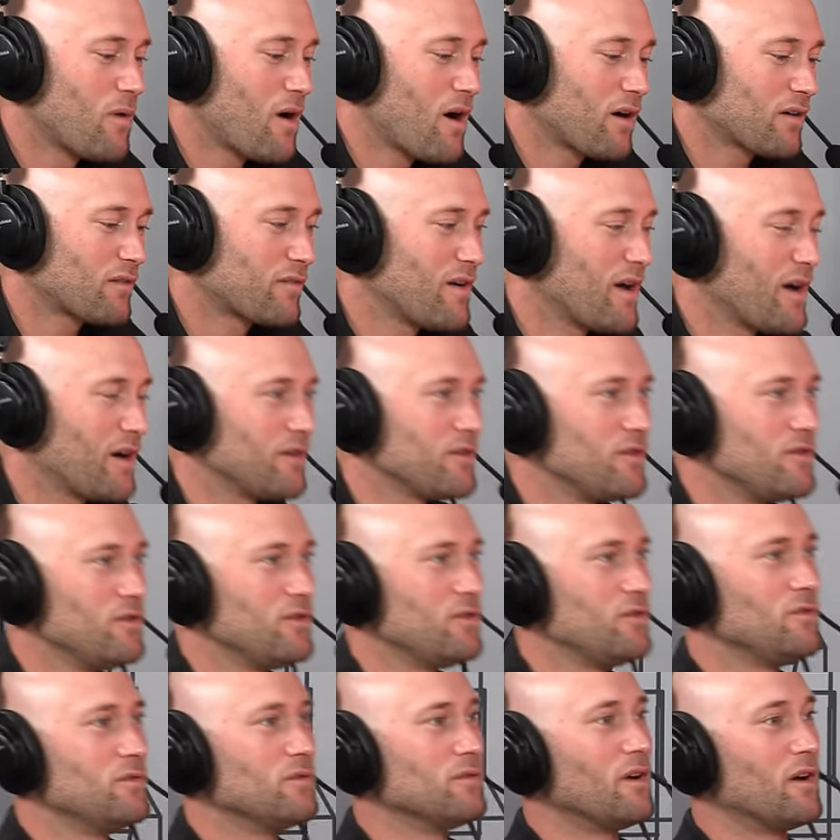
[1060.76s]
Mach
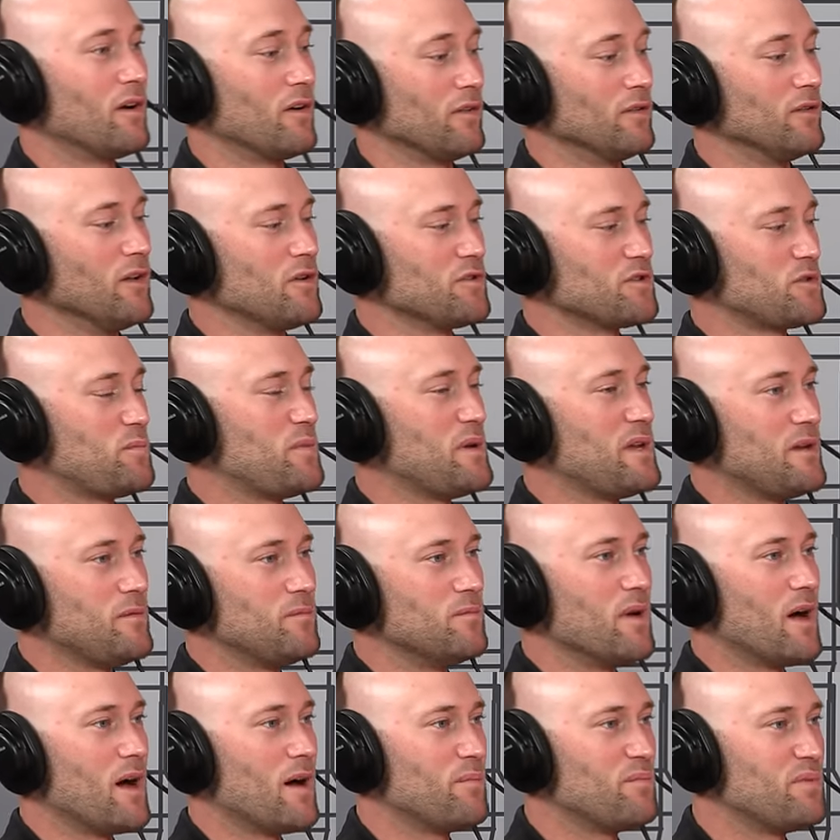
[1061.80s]
value or low speed
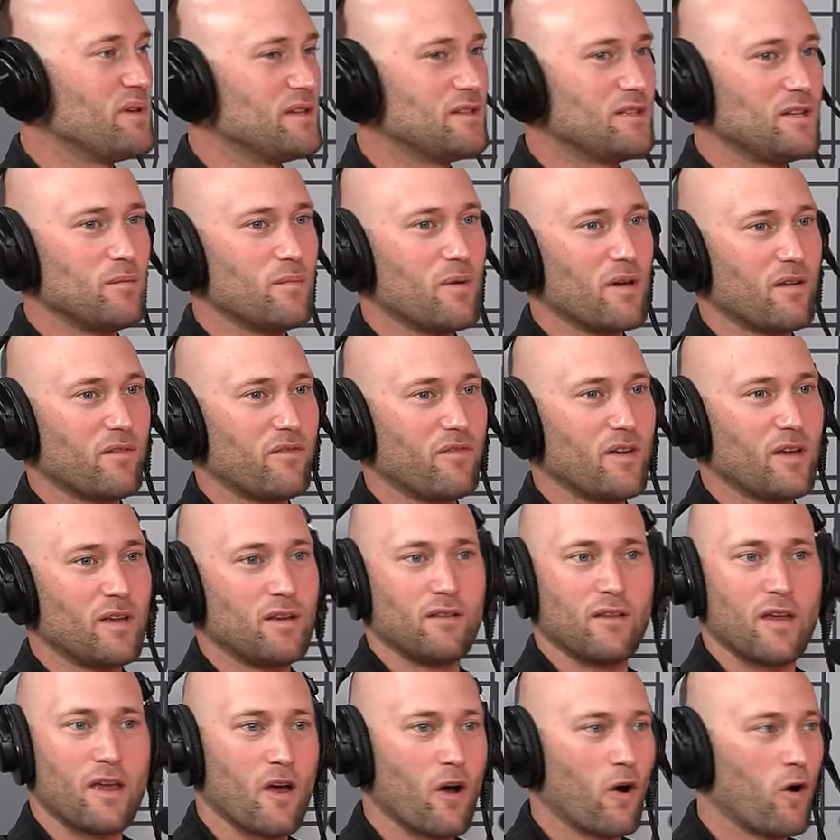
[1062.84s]
uh, B C
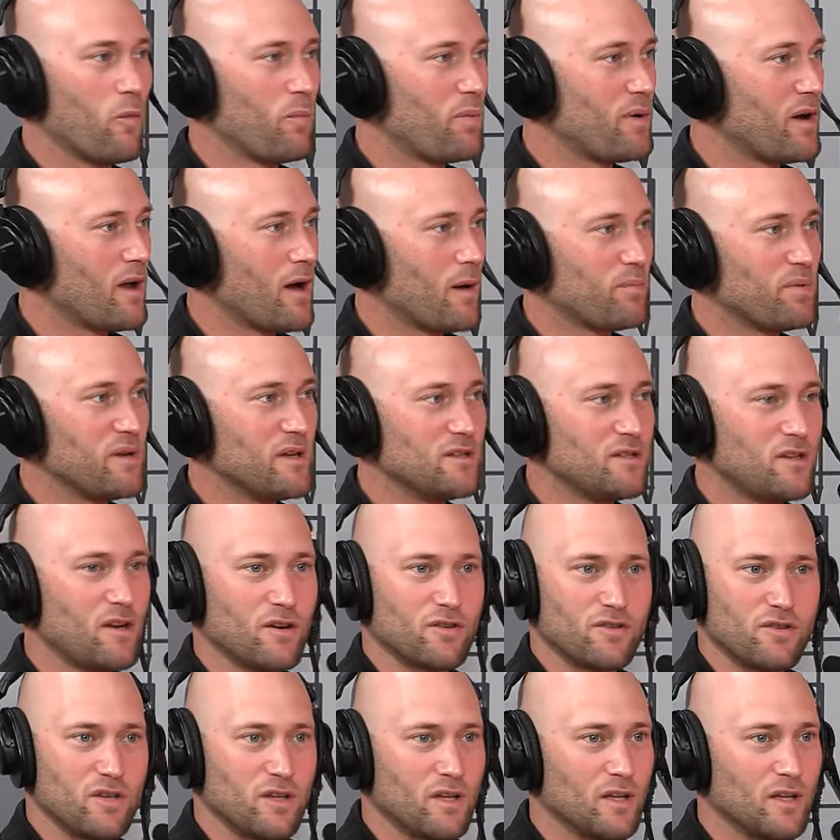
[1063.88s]
benefit. They open up easier, so